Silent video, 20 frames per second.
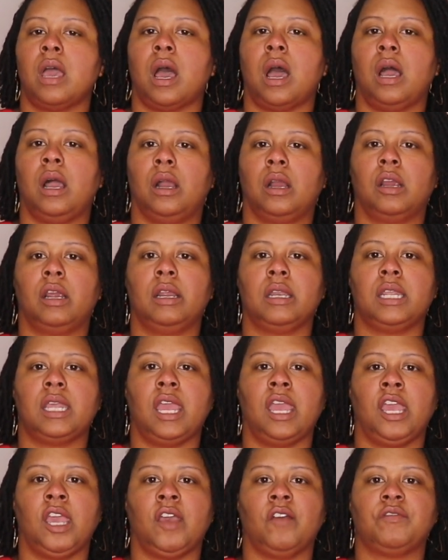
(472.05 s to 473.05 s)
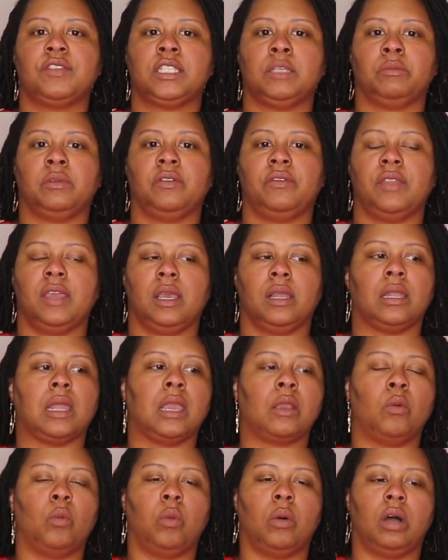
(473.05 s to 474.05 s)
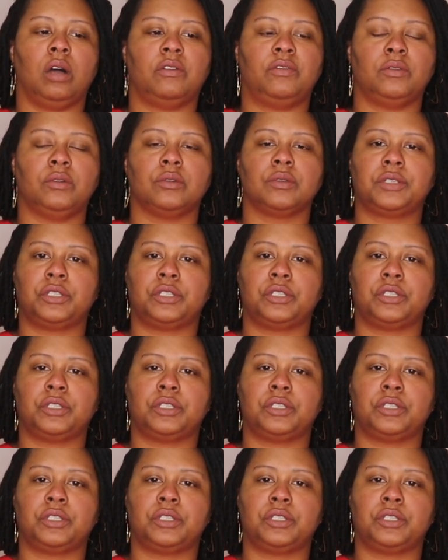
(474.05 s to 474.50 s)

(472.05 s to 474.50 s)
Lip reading: I already have some of that like waffle